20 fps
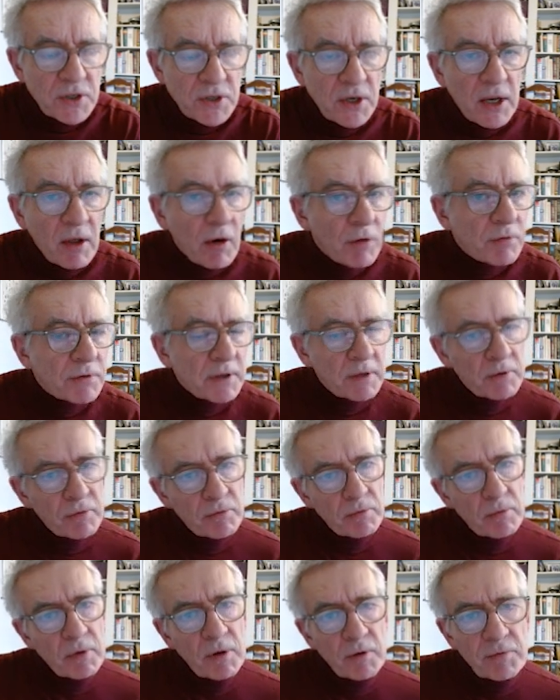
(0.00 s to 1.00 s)
of the
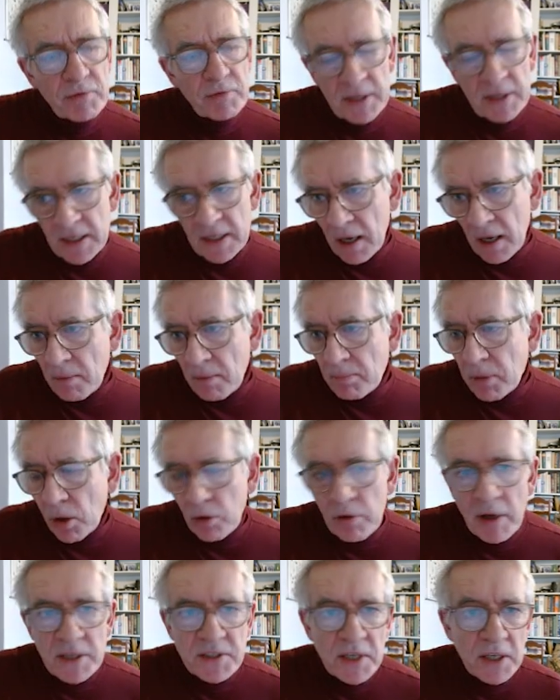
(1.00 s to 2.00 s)

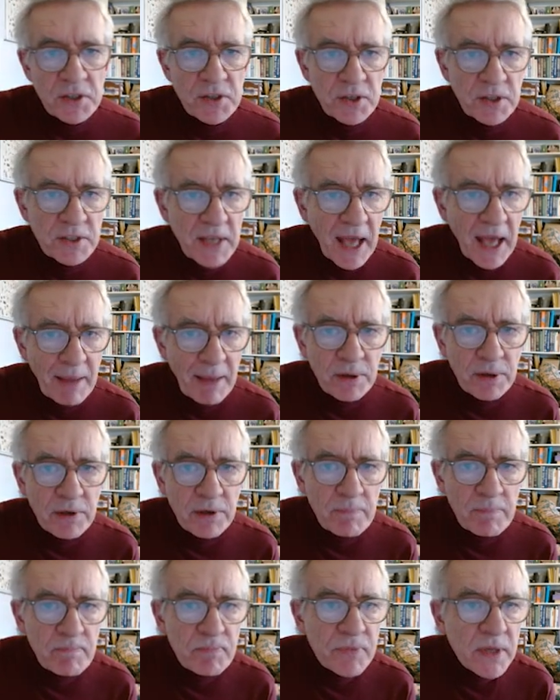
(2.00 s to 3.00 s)
polarization has happened.
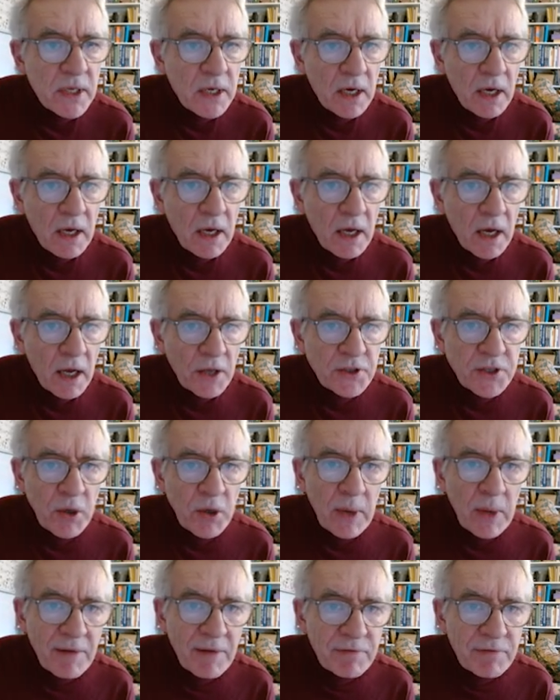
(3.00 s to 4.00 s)
And so we
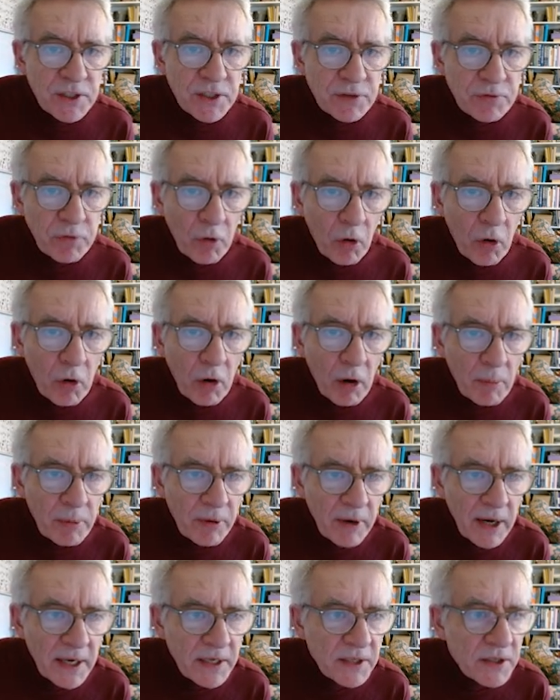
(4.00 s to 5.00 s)
have these 4
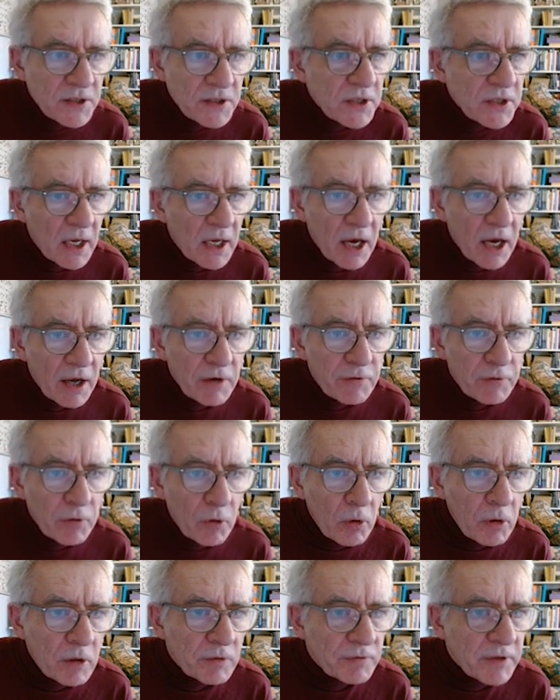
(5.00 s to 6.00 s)
operators, and for
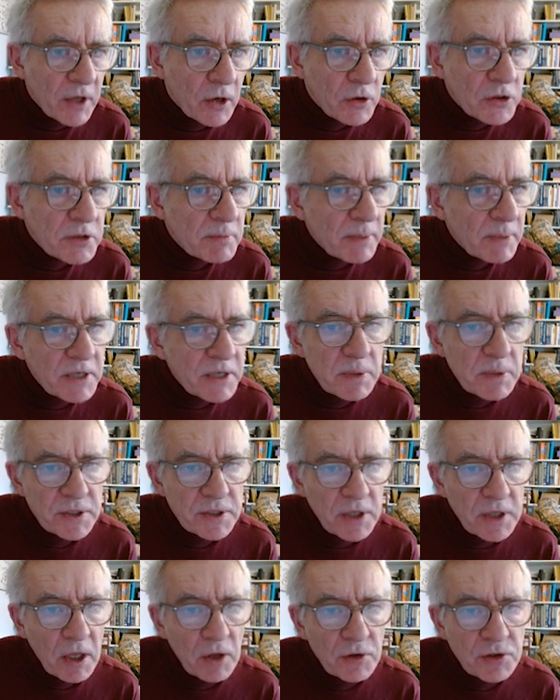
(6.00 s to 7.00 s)
all of those, the measurement
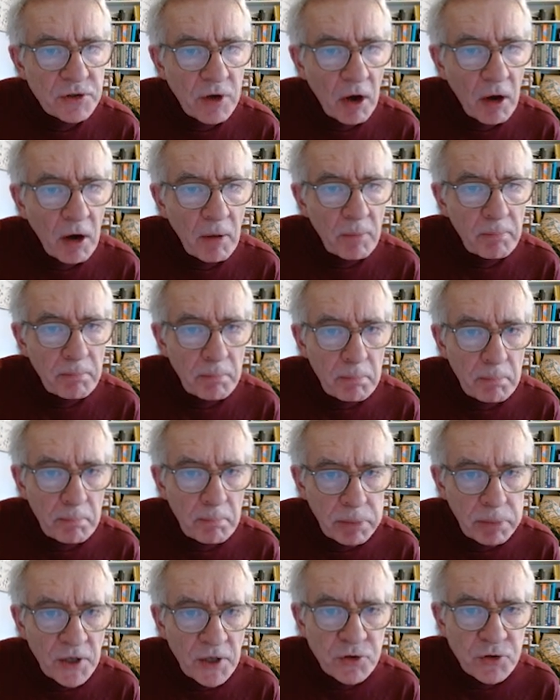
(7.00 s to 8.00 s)
results are
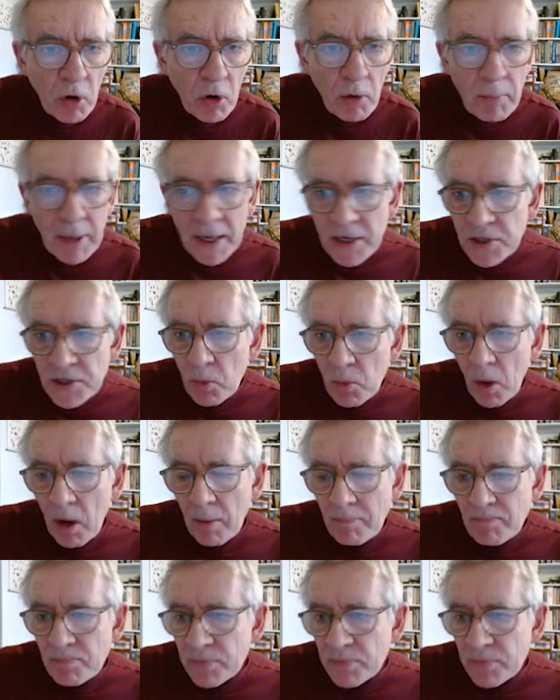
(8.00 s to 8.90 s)
plus or minus 1